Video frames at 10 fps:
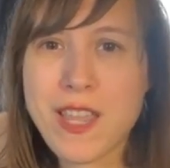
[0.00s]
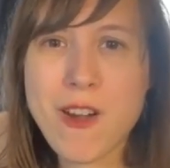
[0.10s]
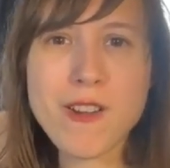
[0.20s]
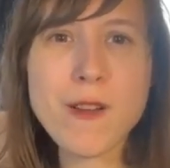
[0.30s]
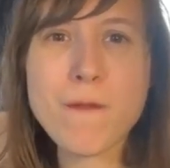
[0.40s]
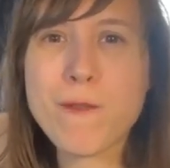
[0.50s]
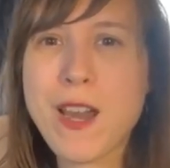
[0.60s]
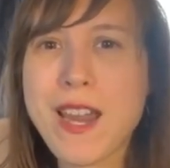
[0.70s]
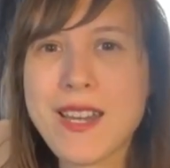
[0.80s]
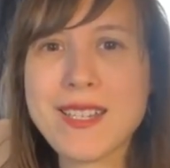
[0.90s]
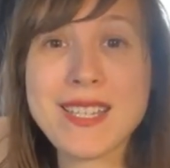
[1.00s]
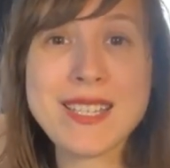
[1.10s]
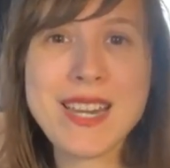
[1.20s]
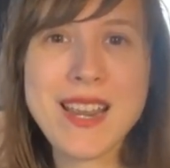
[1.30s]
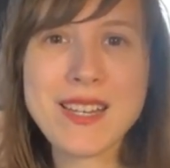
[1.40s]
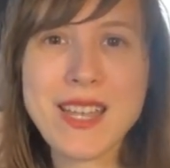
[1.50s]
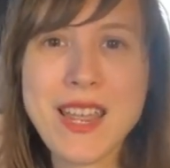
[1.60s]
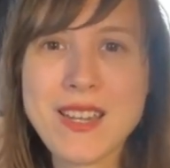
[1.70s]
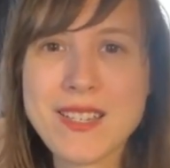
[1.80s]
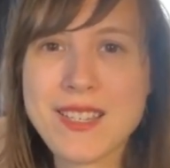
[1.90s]
they aren't afraid to stand
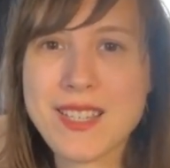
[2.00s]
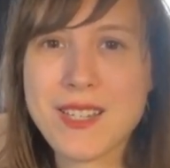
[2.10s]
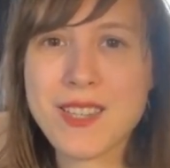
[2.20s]
against